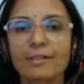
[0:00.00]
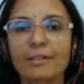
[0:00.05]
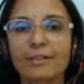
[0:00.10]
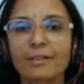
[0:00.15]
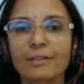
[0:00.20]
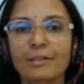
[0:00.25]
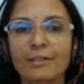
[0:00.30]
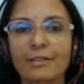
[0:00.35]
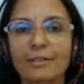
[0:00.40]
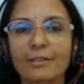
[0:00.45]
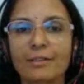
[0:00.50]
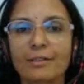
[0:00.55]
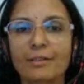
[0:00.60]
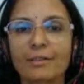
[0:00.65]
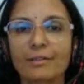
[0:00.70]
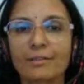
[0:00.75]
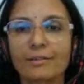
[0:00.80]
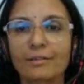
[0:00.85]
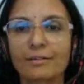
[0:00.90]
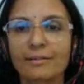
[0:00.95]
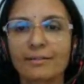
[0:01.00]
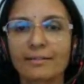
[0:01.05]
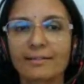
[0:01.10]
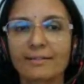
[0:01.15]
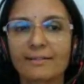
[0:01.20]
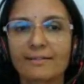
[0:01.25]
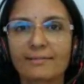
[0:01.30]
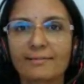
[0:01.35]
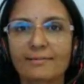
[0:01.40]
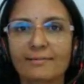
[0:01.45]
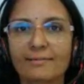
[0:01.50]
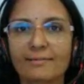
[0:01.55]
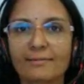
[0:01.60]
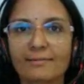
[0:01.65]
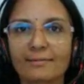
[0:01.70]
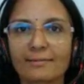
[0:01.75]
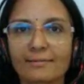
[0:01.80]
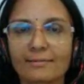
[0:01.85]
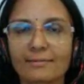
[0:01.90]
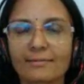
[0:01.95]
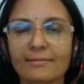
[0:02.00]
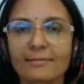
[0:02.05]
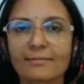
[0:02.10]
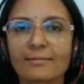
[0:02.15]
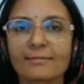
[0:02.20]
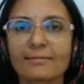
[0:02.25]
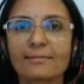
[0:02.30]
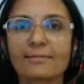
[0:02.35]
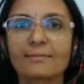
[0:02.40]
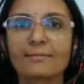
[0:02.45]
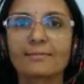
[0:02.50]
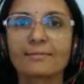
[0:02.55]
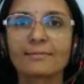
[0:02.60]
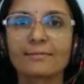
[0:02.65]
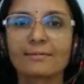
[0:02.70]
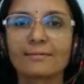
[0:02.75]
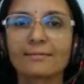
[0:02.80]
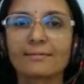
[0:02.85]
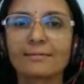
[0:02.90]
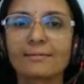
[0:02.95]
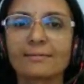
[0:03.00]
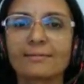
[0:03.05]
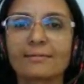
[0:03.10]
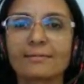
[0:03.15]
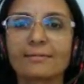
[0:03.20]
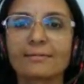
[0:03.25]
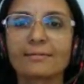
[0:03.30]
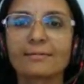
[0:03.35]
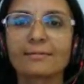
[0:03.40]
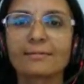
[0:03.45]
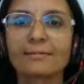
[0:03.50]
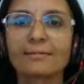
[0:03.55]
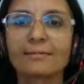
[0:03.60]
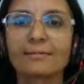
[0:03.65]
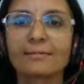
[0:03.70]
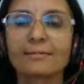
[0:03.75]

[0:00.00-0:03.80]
No words are spoken by the person on screen.